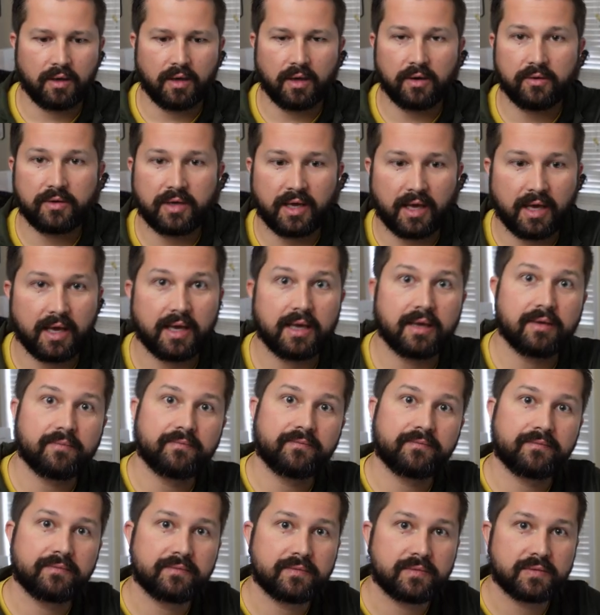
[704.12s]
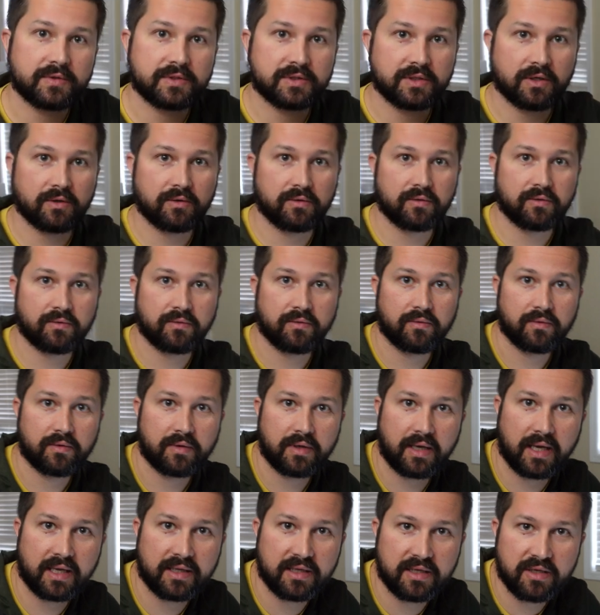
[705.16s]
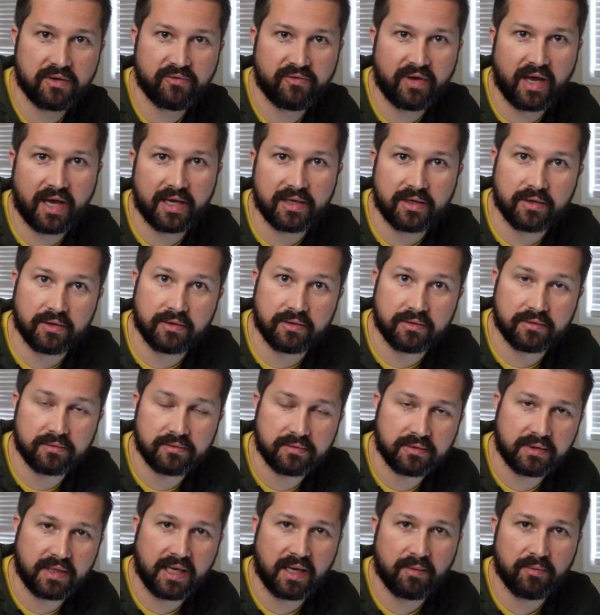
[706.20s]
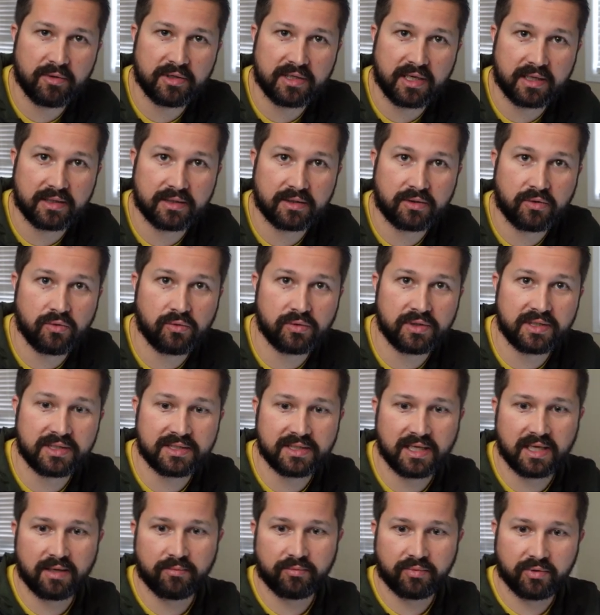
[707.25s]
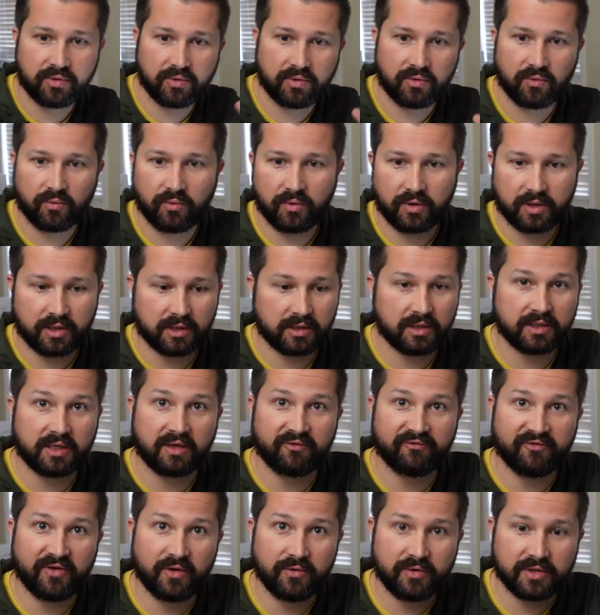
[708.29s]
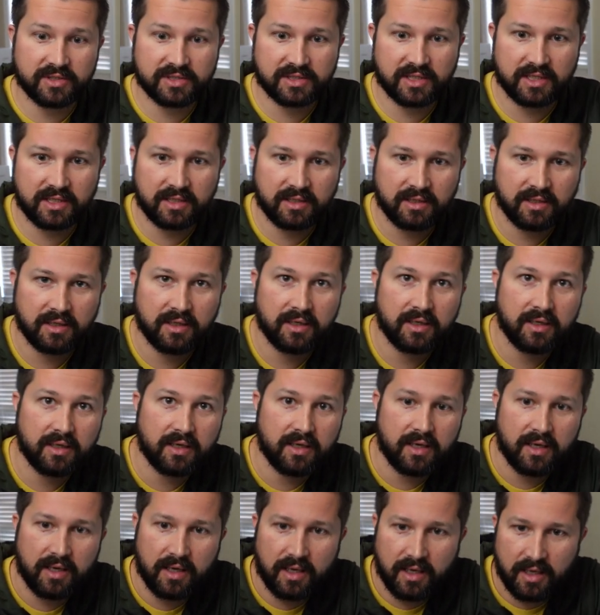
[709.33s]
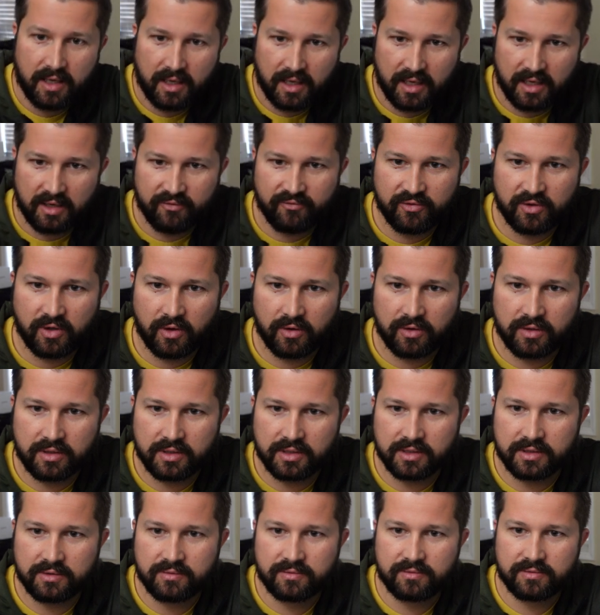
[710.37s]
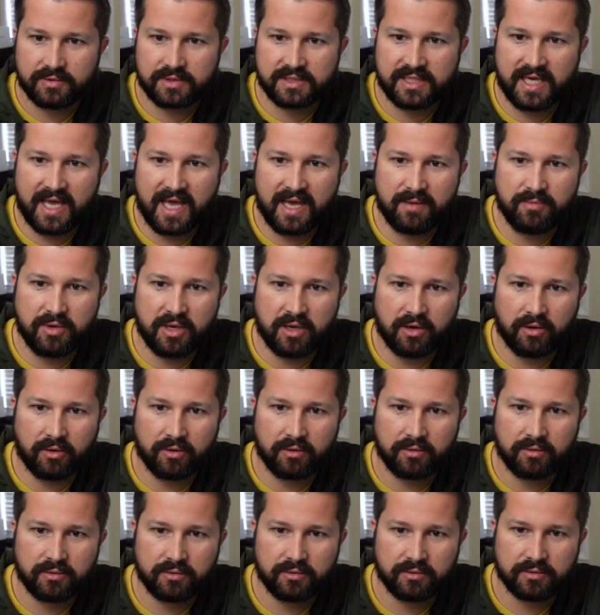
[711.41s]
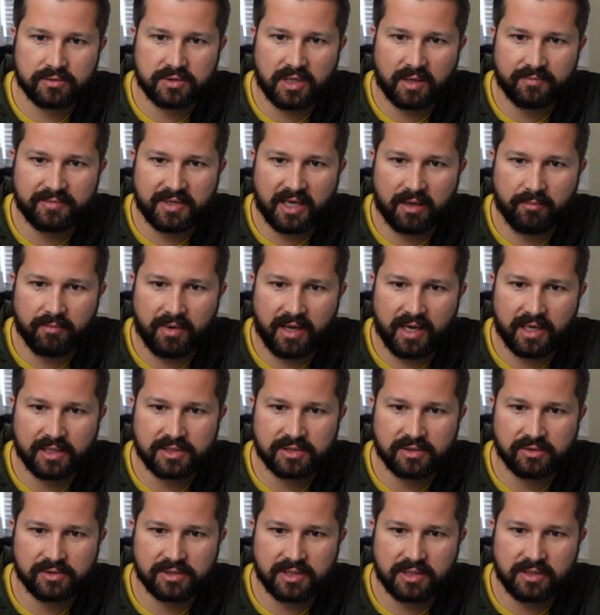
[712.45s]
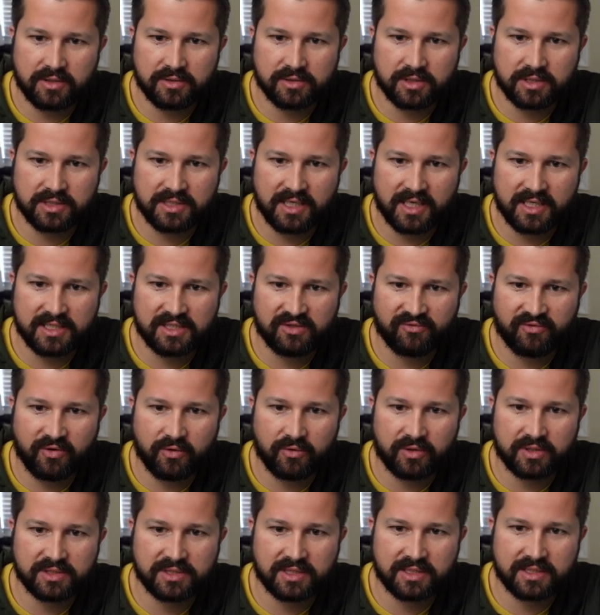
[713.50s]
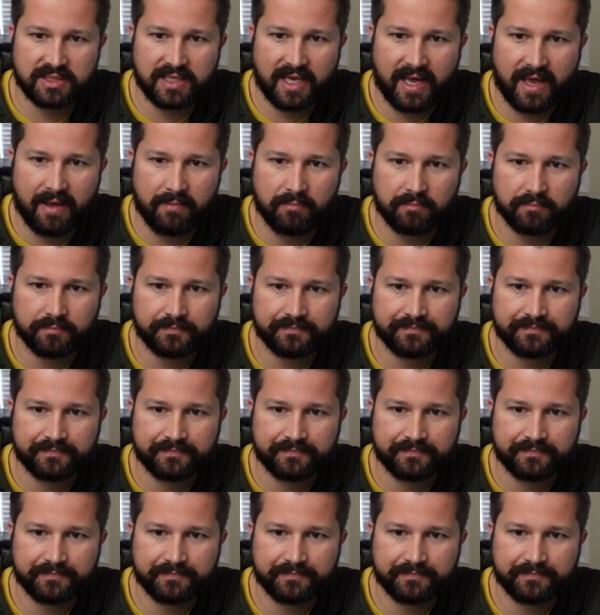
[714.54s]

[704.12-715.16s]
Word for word: Okay, so now that you've got your camera down to cooling temp. We're going to look at focusing. And if you go to the tab here, drop down box, you'll see there's a test focusing tab.